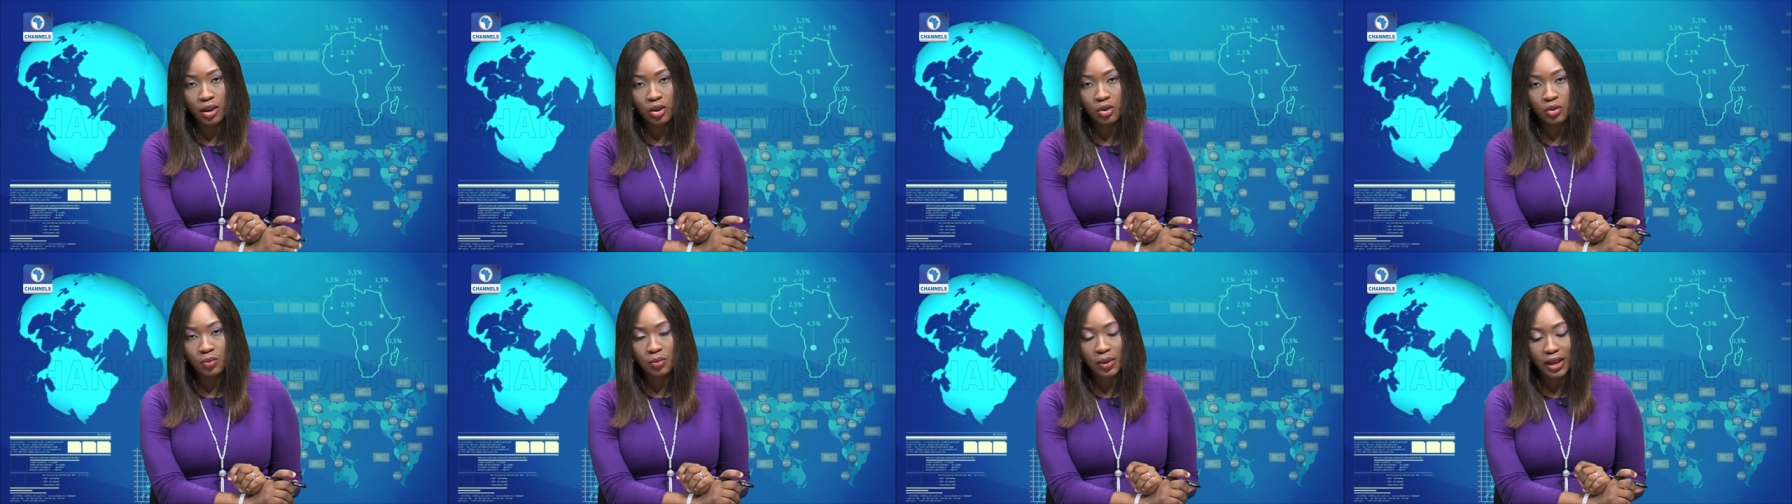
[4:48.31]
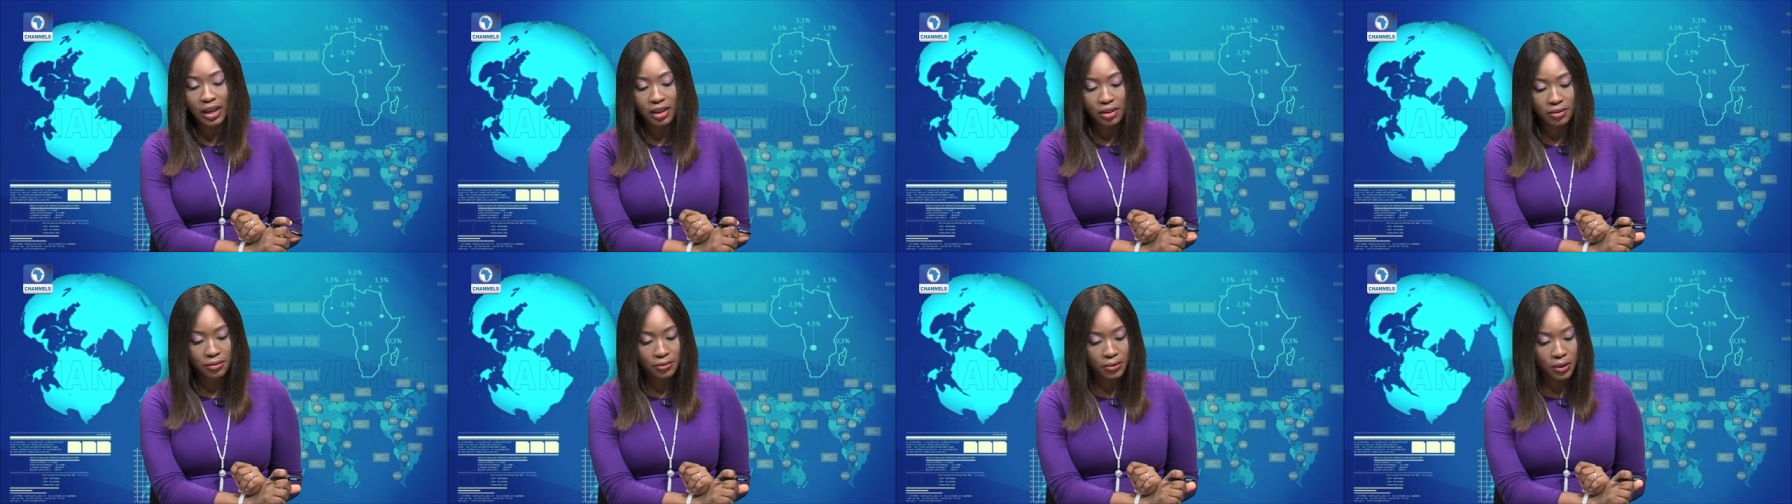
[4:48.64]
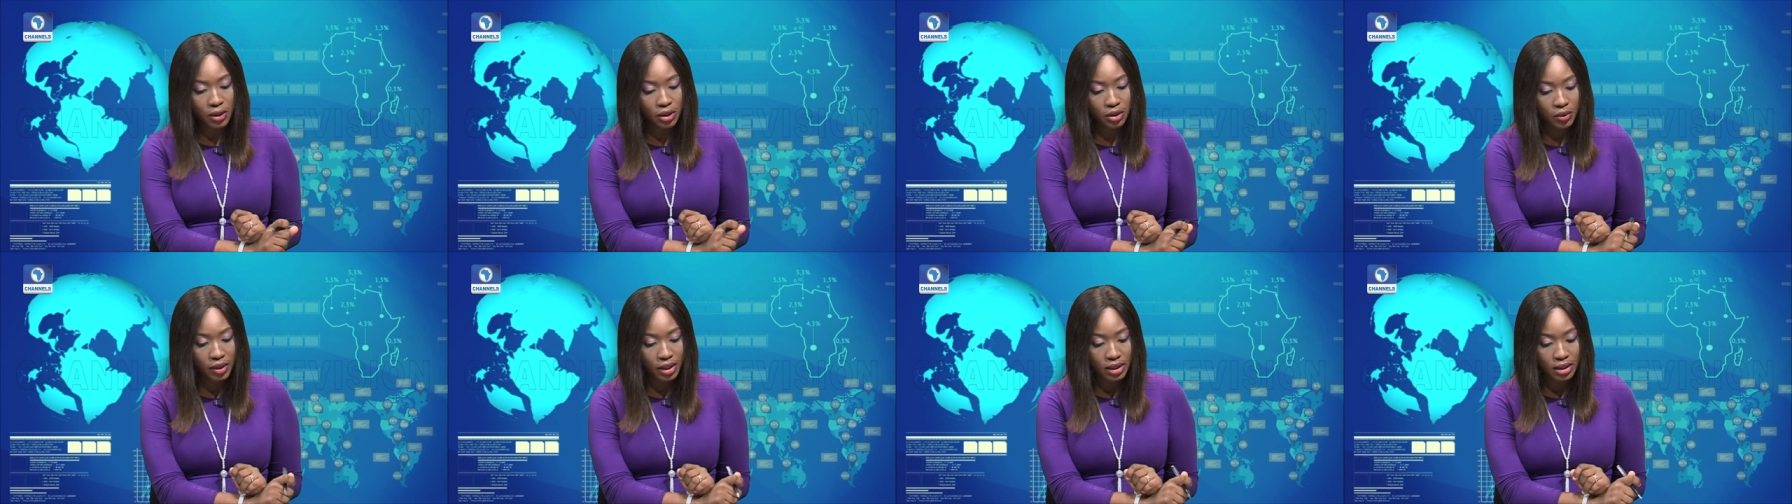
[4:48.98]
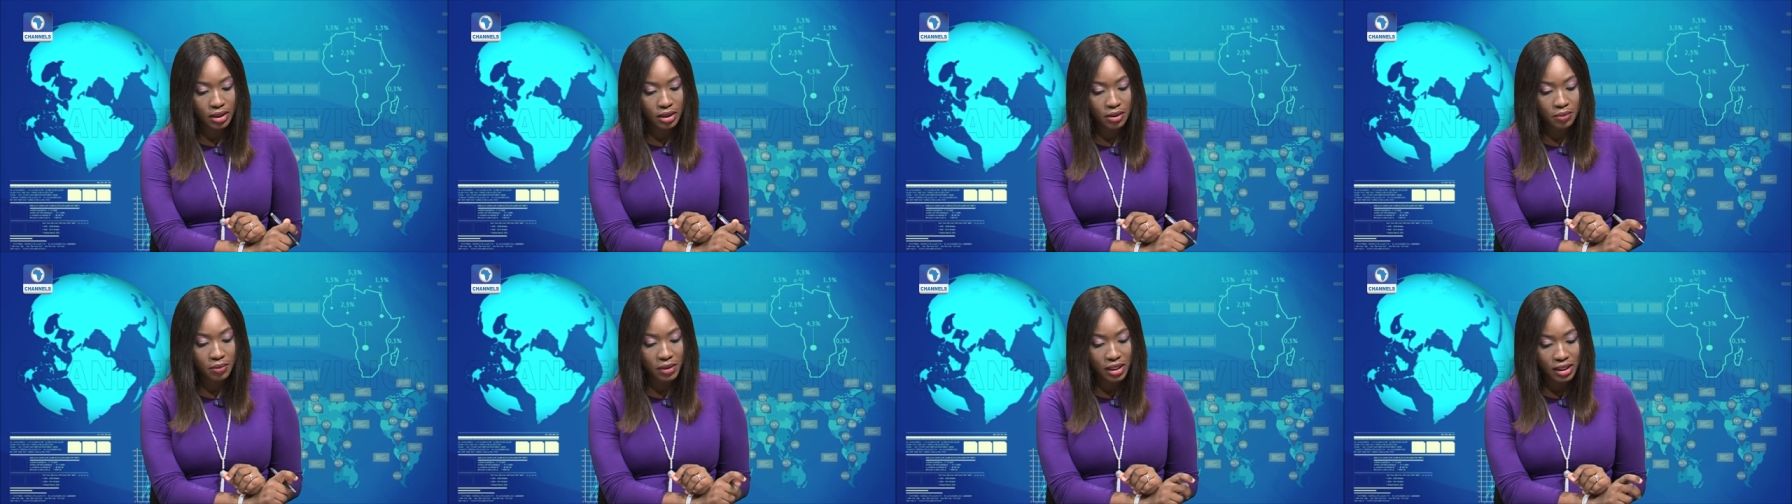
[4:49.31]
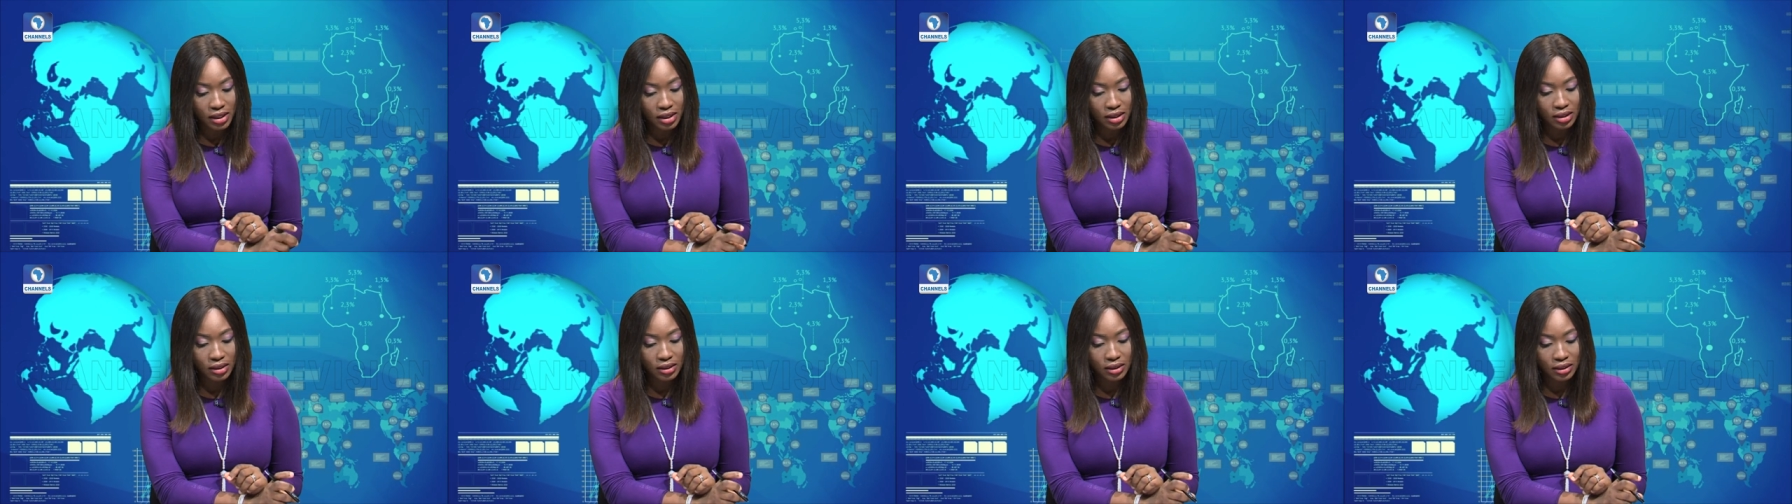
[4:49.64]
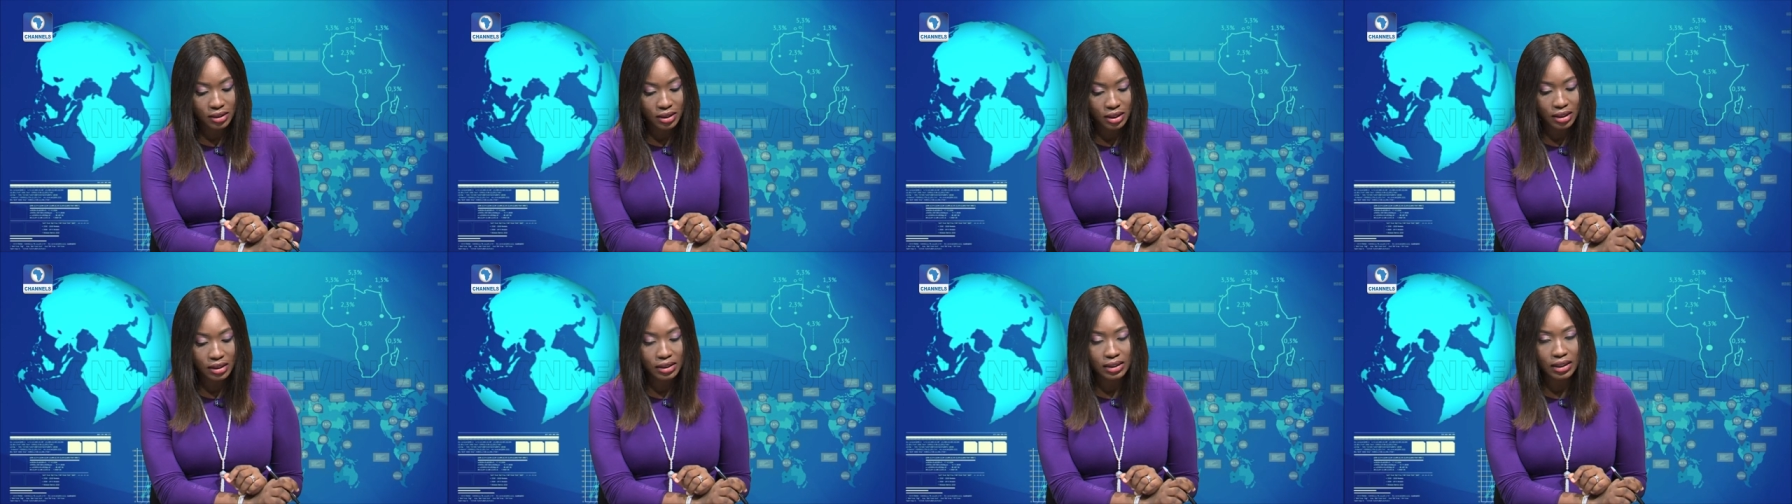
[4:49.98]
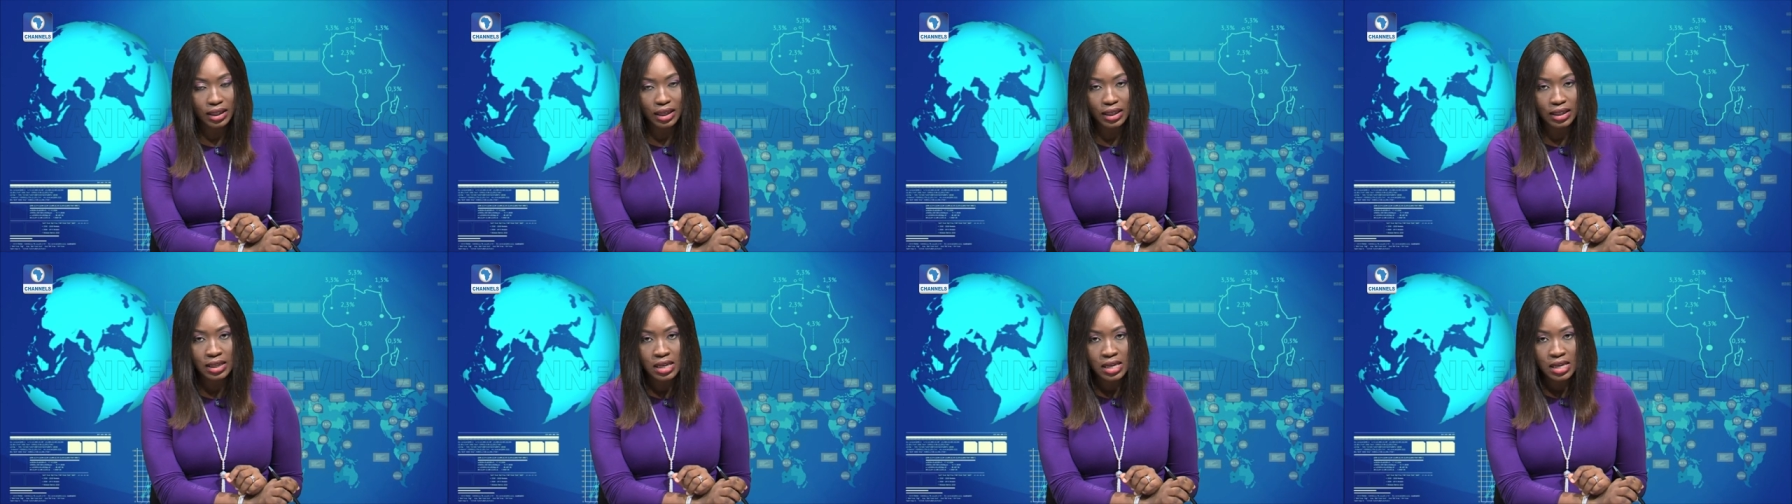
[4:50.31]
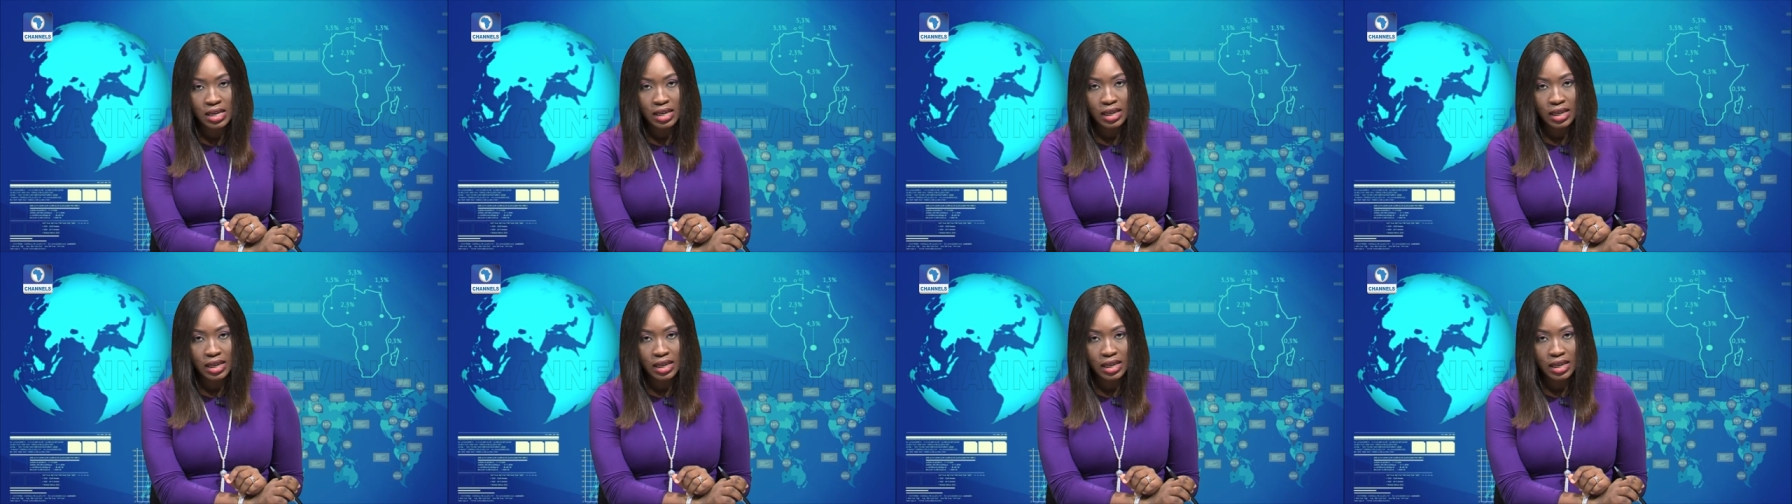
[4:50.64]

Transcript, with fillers: OPEC following the meeting on Thursday